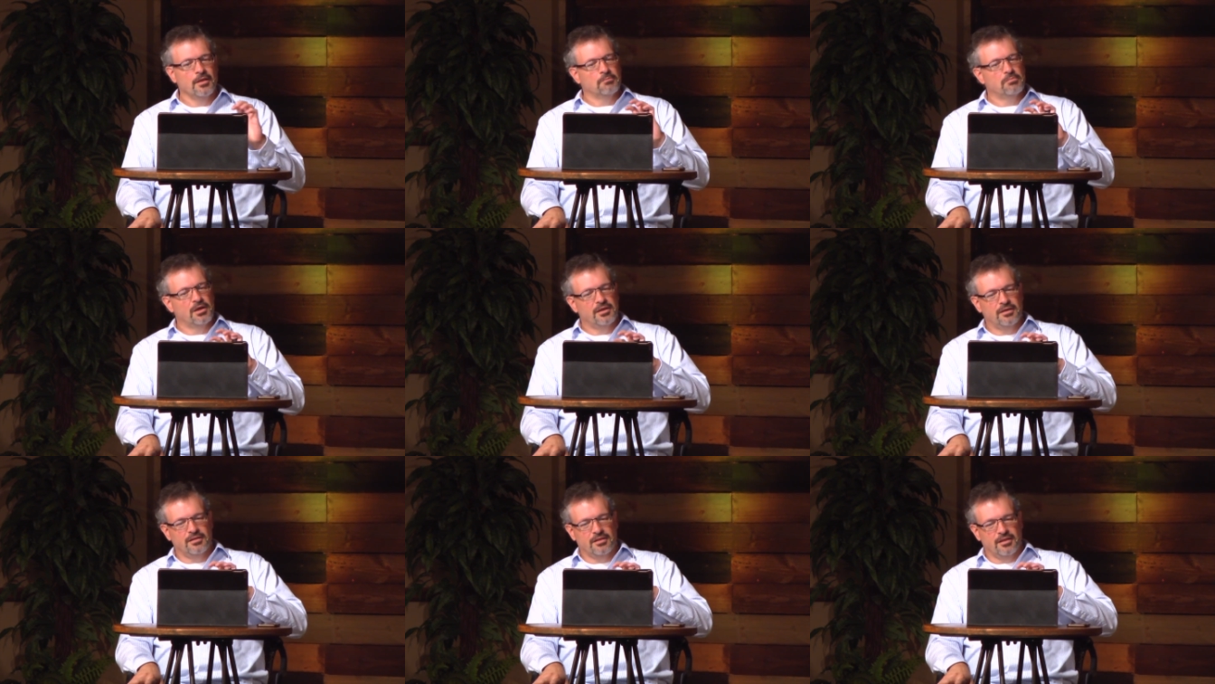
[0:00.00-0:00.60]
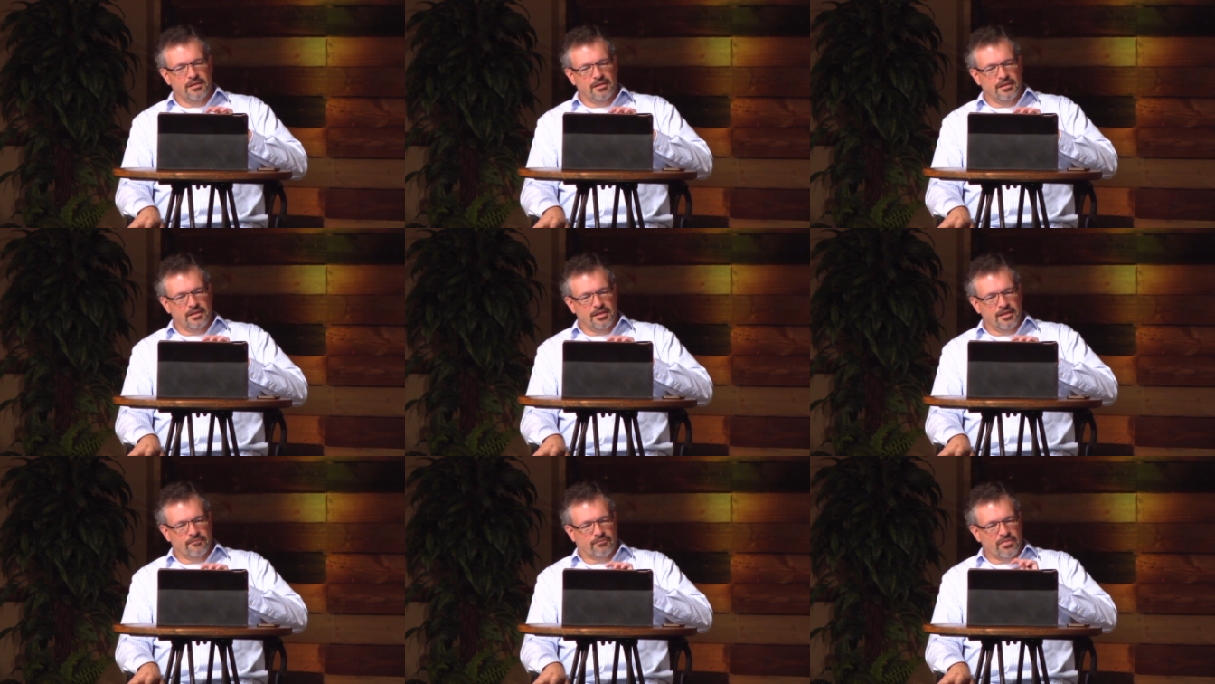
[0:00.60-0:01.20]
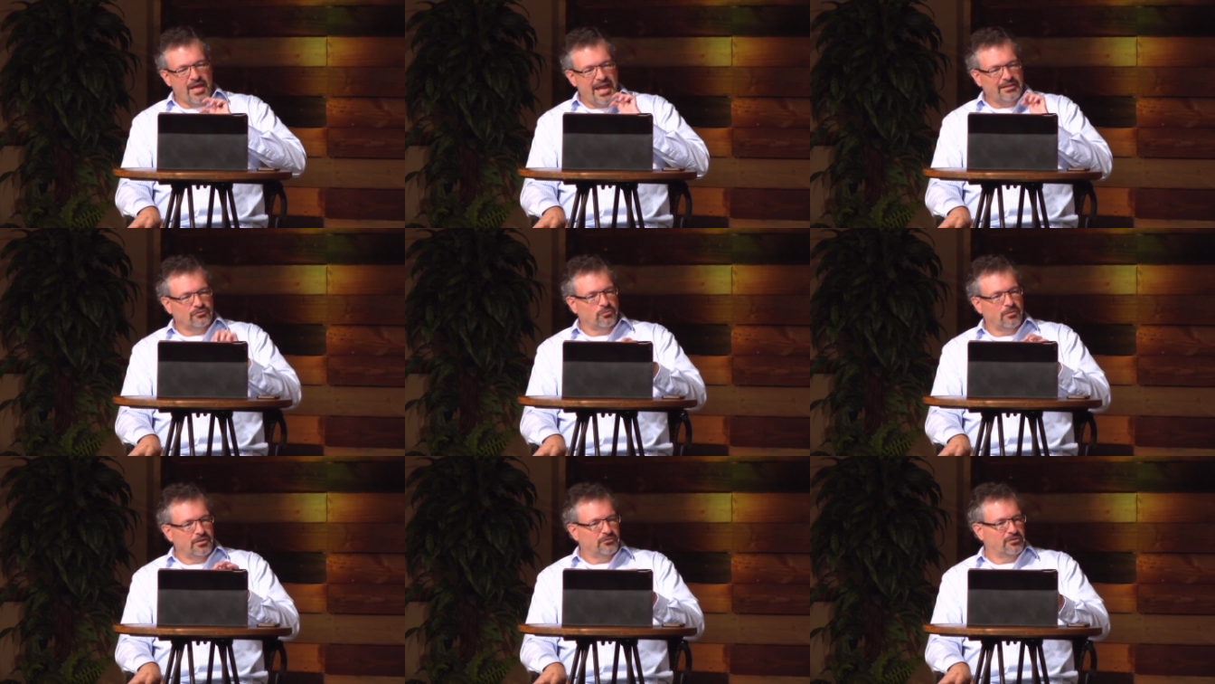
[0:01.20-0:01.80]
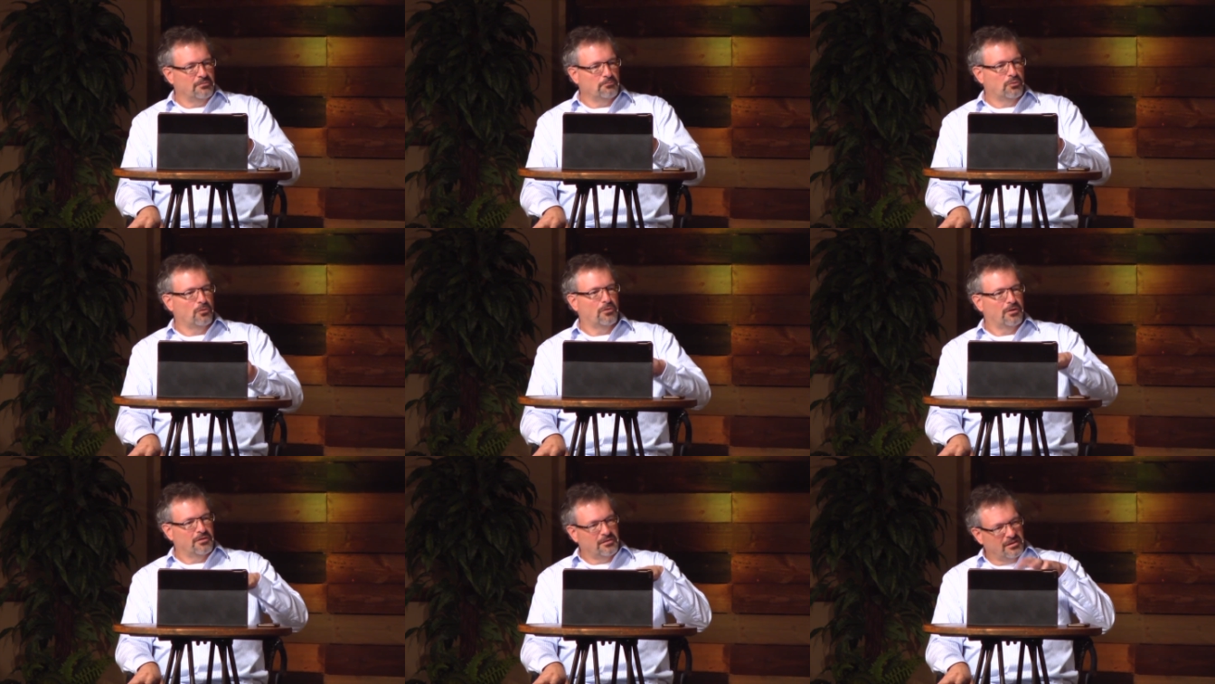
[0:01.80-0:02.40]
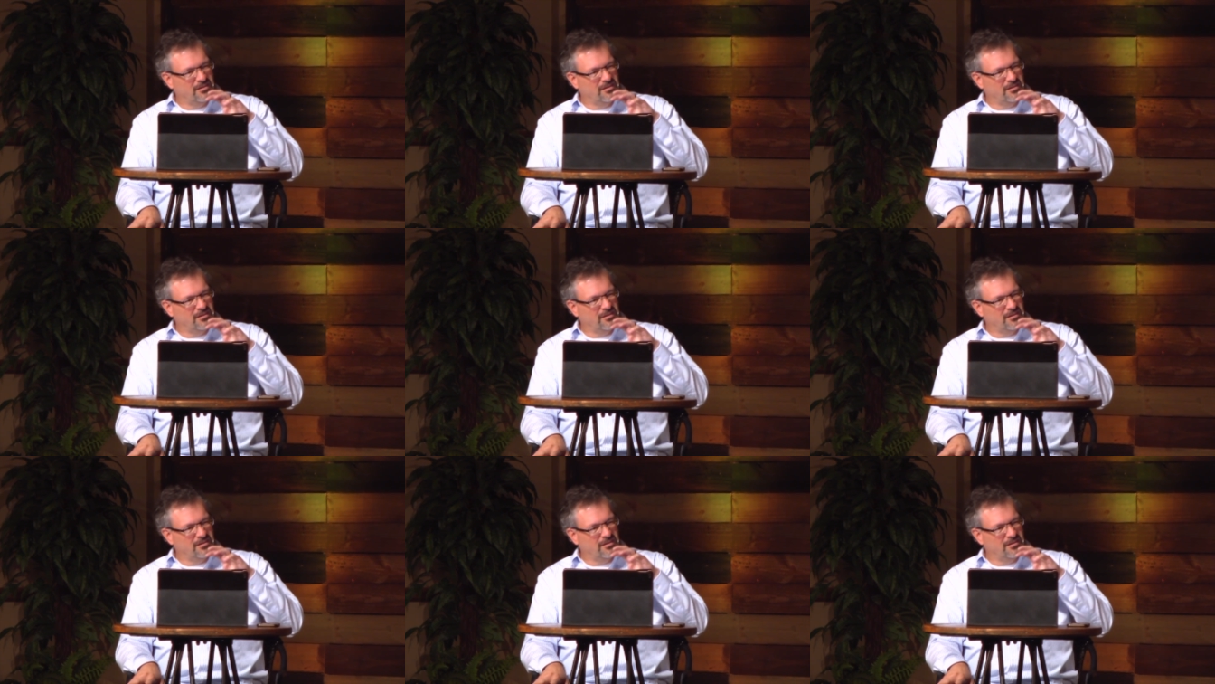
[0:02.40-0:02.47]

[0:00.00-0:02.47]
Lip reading: But if that's what's important,